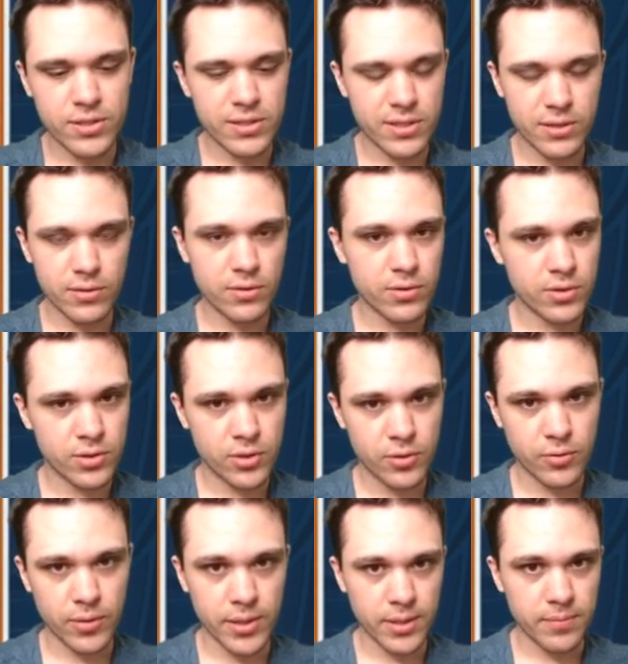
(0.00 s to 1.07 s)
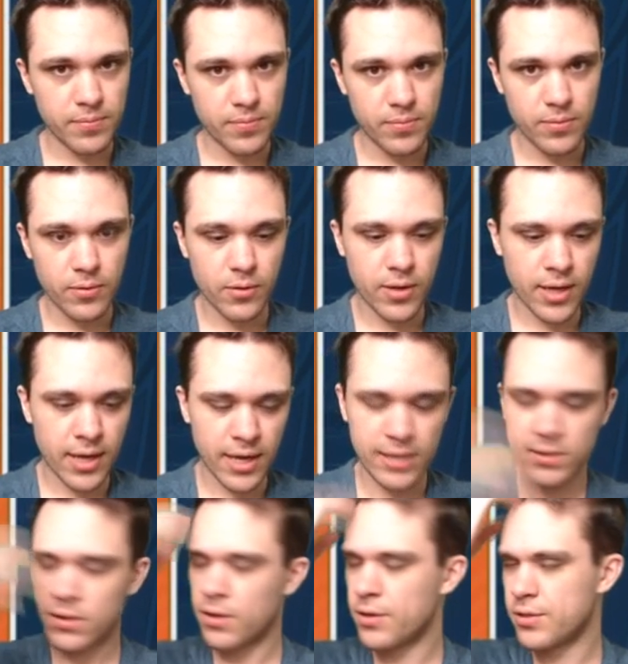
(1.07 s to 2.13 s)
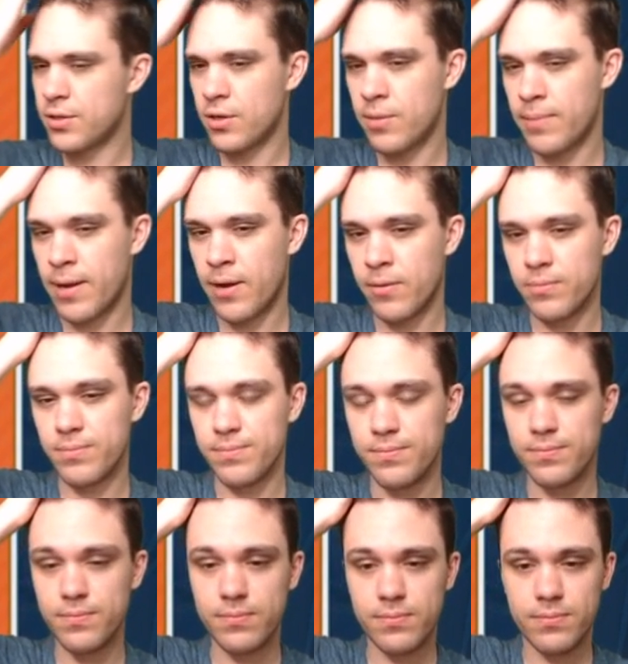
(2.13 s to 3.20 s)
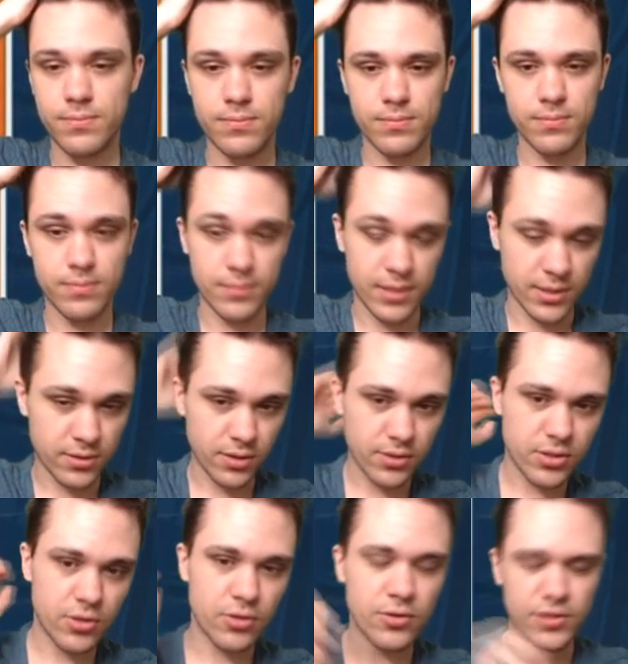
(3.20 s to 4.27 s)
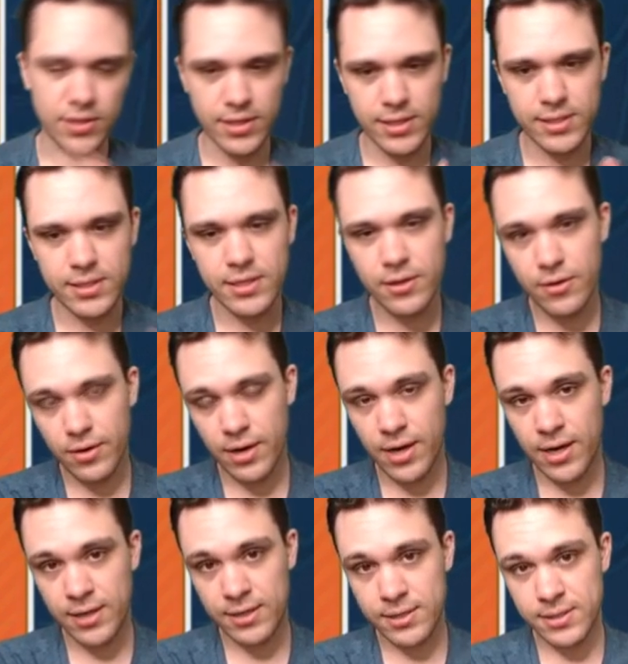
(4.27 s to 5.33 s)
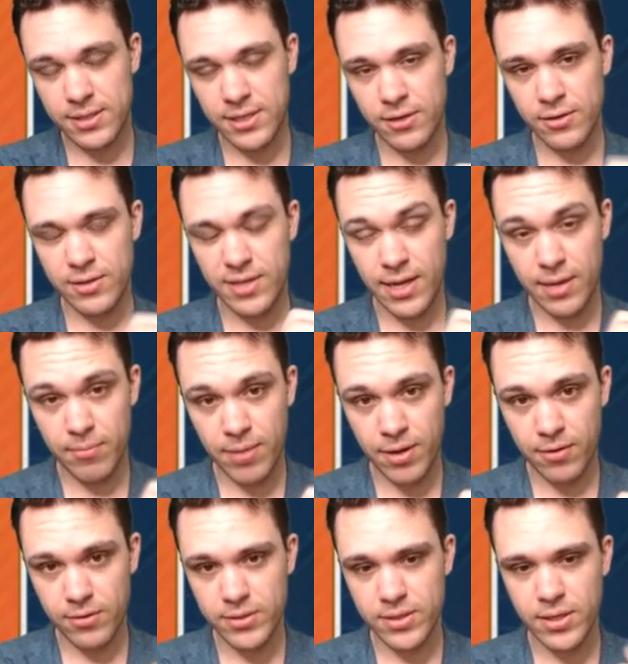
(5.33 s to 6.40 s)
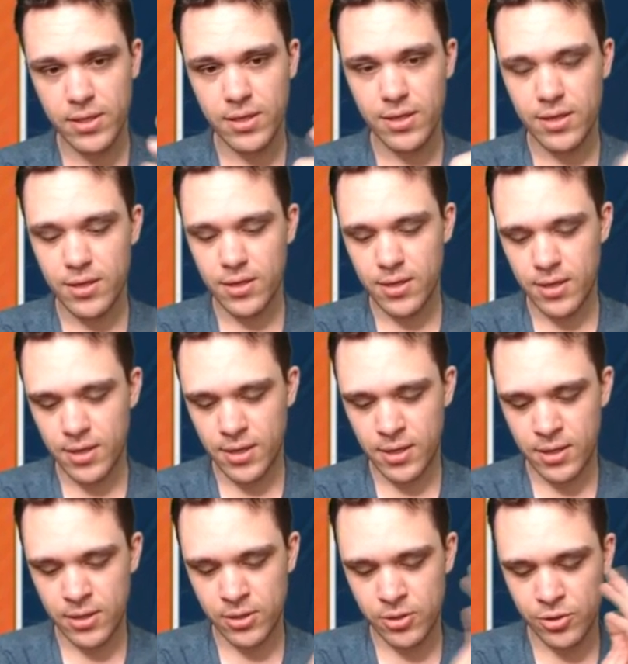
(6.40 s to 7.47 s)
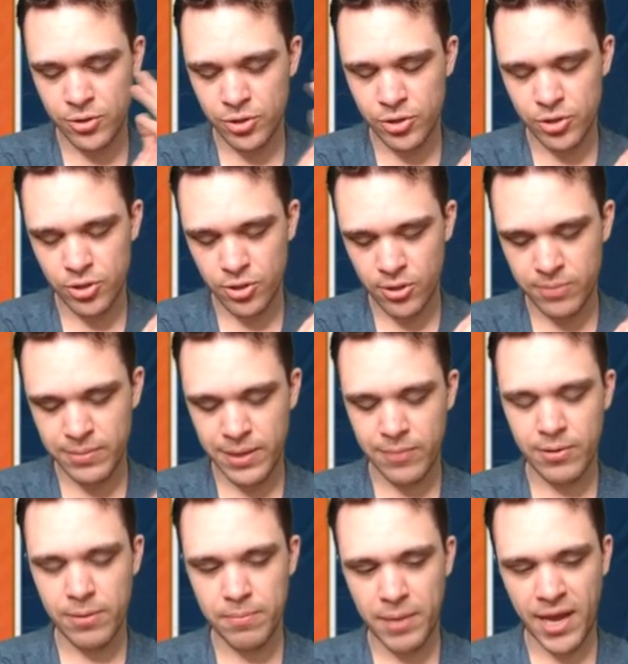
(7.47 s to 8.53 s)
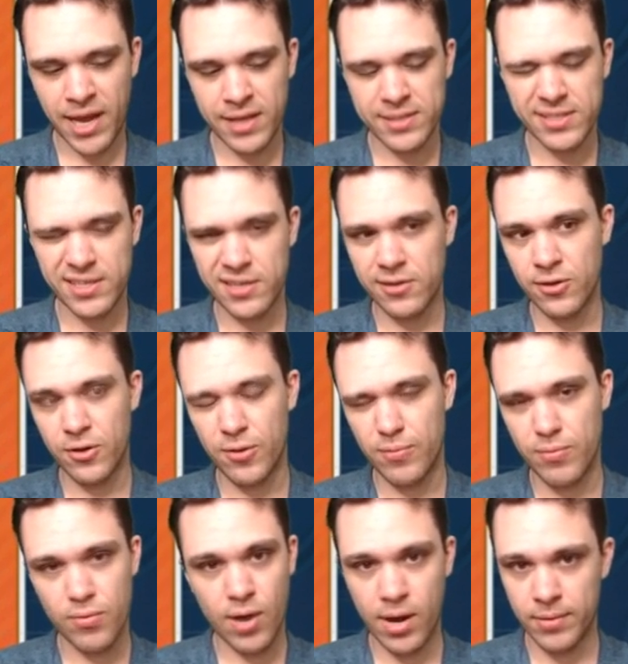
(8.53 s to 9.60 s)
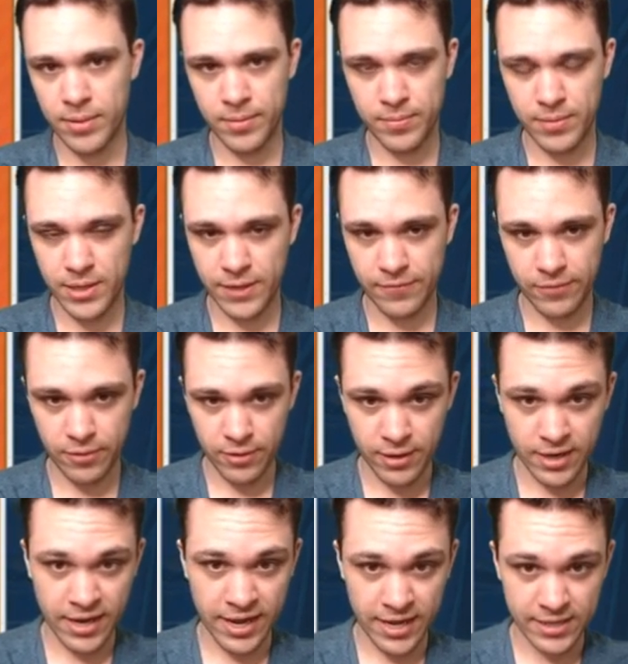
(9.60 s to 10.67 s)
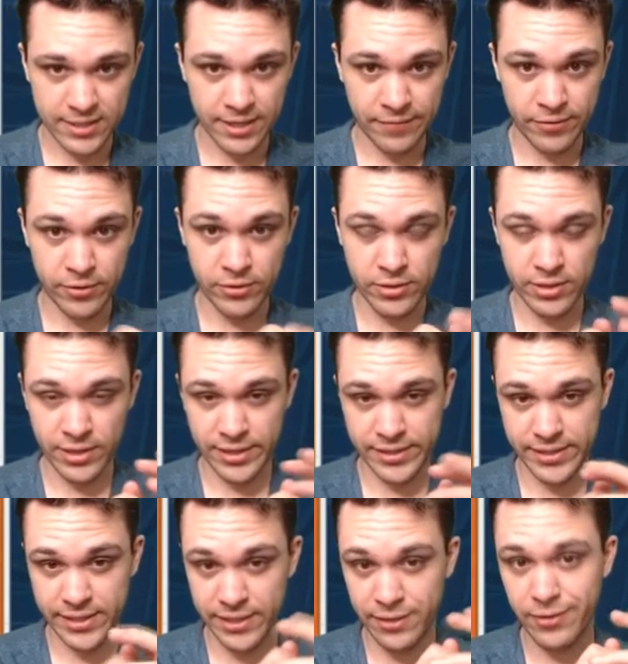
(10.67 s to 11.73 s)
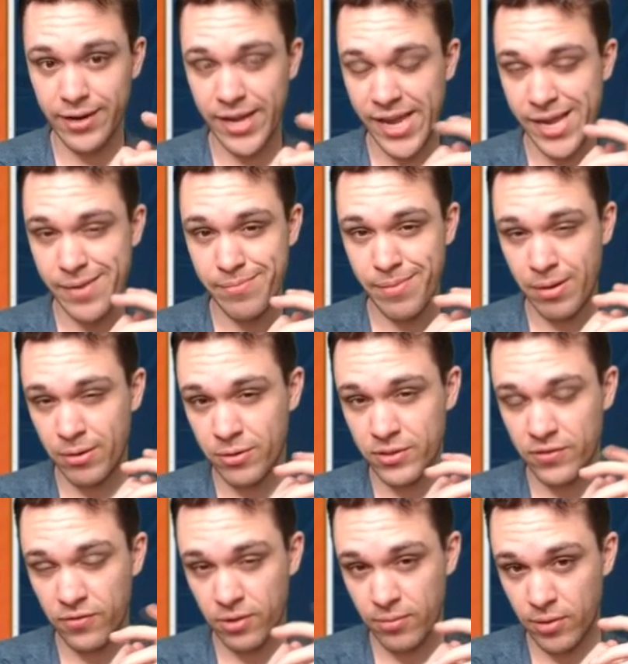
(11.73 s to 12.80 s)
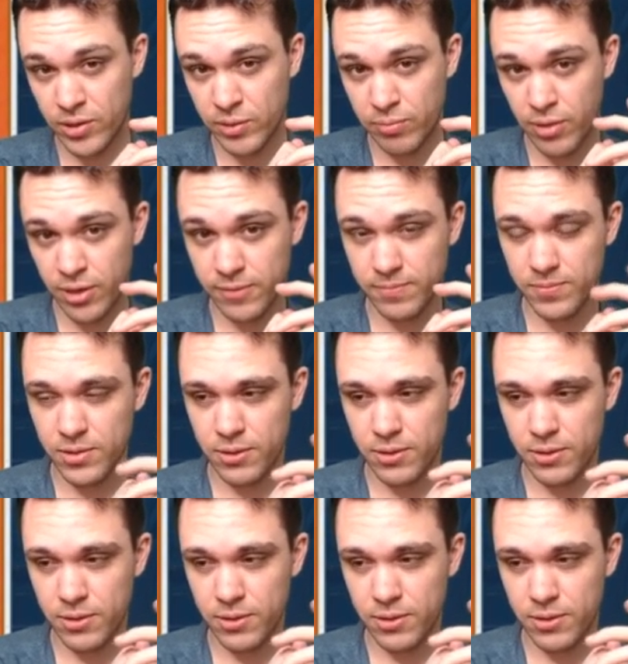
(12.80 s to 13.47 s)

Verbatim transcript: still do it. Okay, as long as they're about, as long as you're using like tier 9, tier 10 medals, uh, you should be able to pass it, no problem. If you're not, if you're using like tier 8 medals for the most part,